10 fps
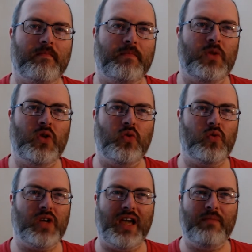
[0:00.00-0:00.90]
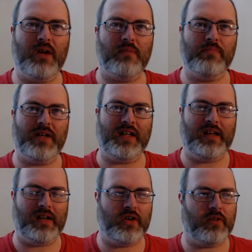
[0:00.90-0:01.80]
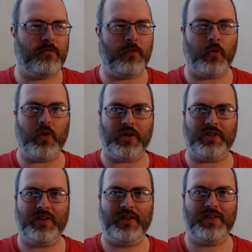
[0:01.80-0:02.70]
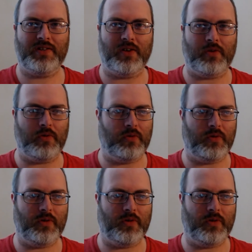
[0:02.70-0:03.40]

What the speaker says: no game company could afford to